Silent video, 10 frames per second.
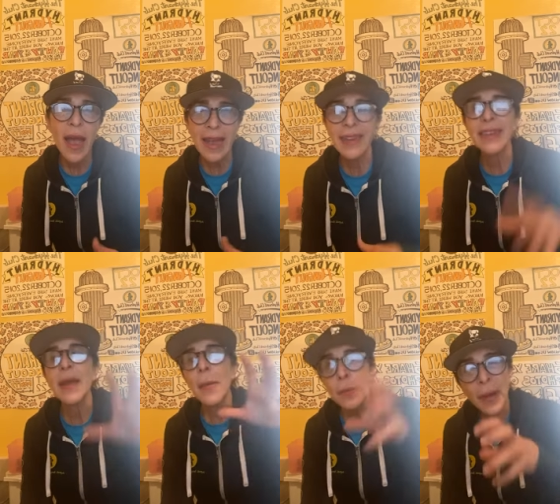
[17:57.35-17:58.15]
and
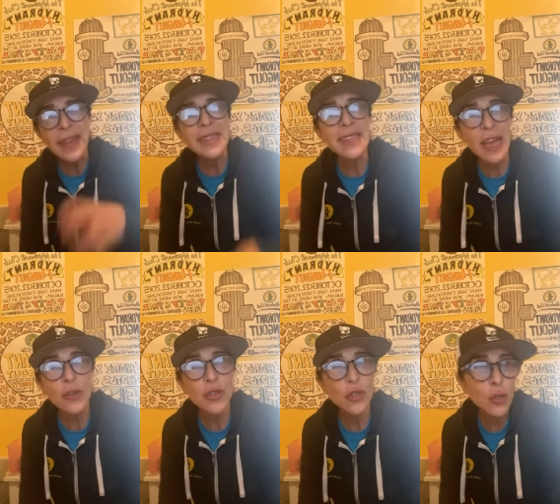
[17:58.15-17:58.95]
it bites
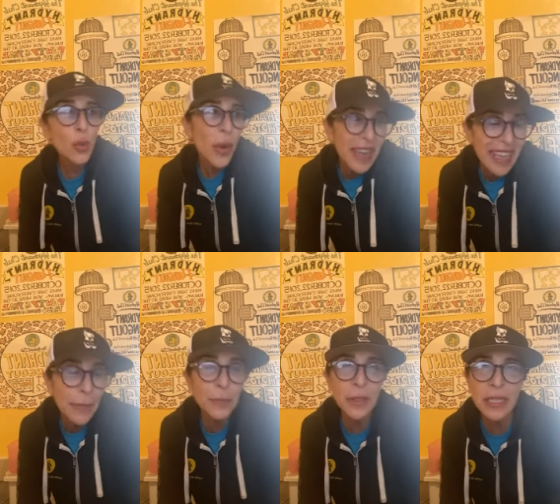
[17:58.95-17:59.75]
down to do what
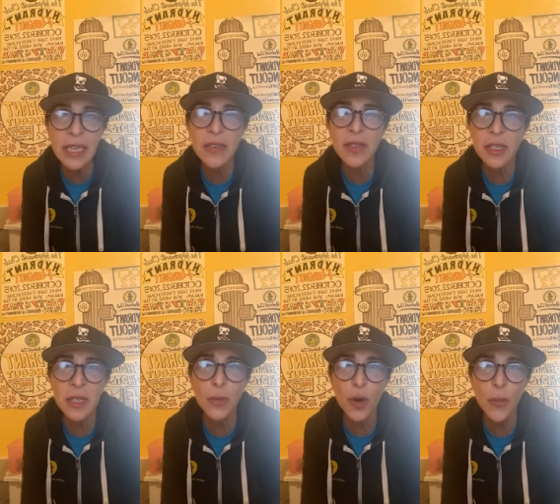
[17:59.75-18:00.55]
it believes is
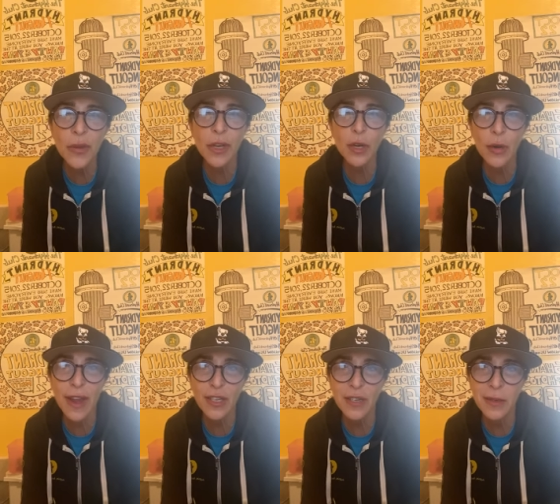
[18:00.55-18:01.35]
an appropriate
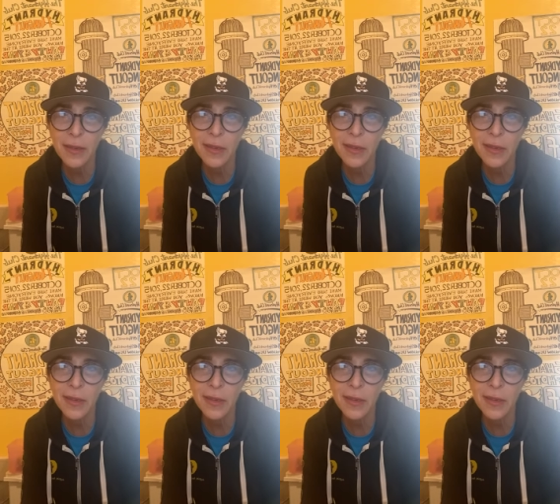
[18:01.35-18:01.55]
correction.